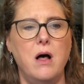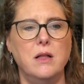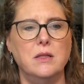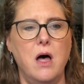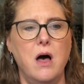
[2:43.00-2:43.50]

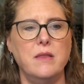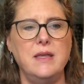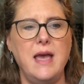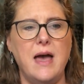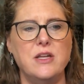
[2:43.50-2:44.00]
along
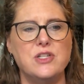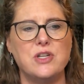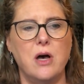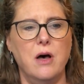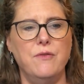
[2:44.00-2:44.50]
the edge
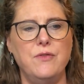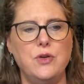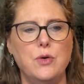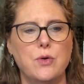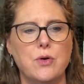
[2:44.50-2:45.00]
of
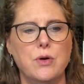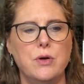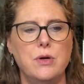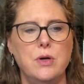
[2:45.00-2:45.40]
your